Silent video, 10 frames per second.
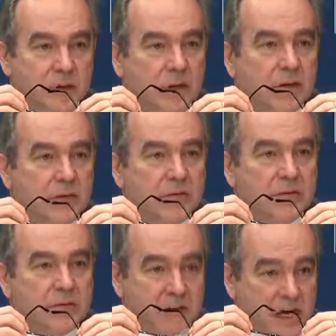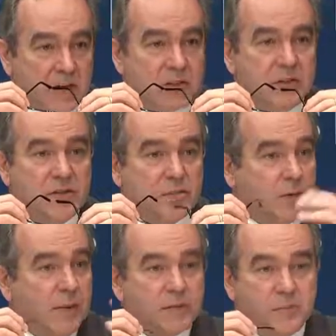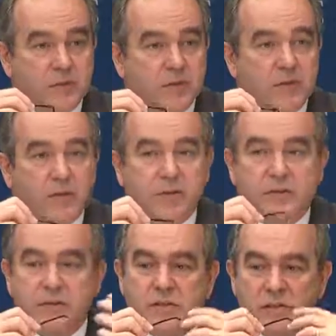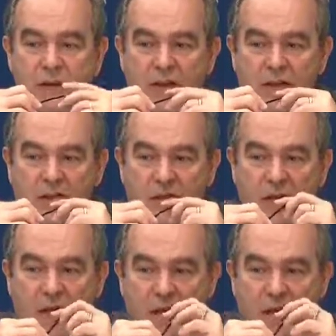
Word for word: uh, discussions, perhaps some difficulties and challenges.